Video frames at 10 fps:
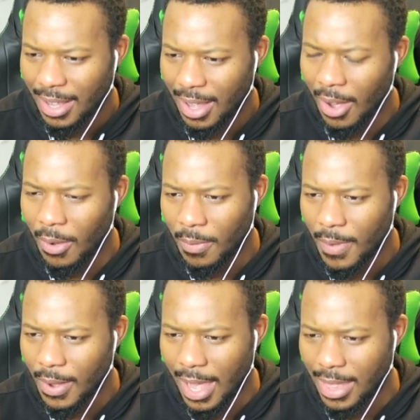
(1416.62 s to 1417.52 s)
Oh,
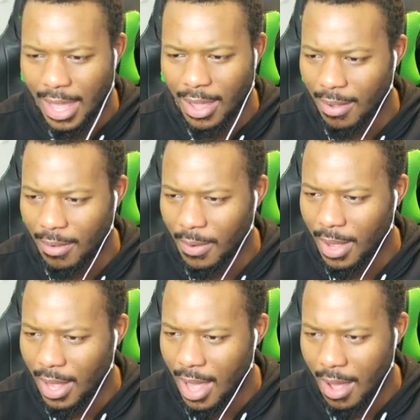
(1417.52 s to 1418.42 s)
okay, thank you. Well,
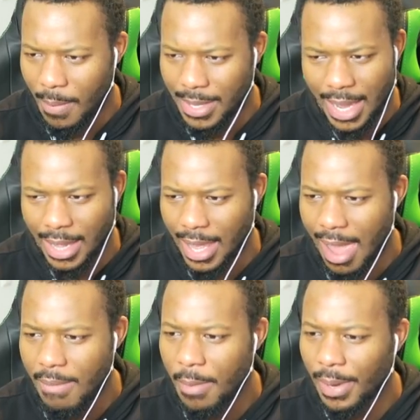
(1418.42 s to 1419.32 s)
I'll be taking that.
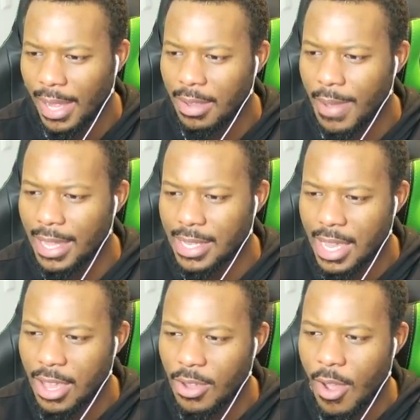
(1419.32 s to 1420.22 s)
Game completed to be
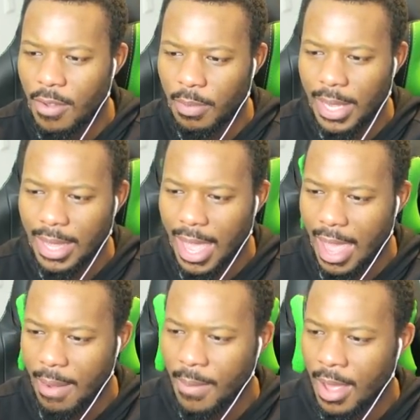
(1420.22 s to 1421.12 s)
continued. You have completed the
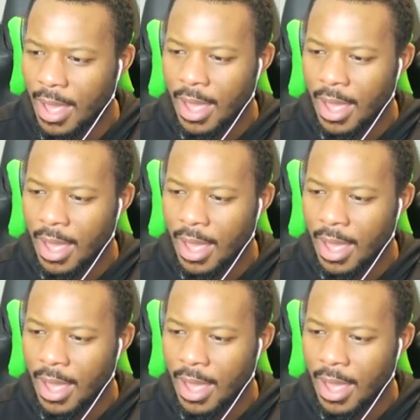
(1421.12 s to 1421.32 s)
game.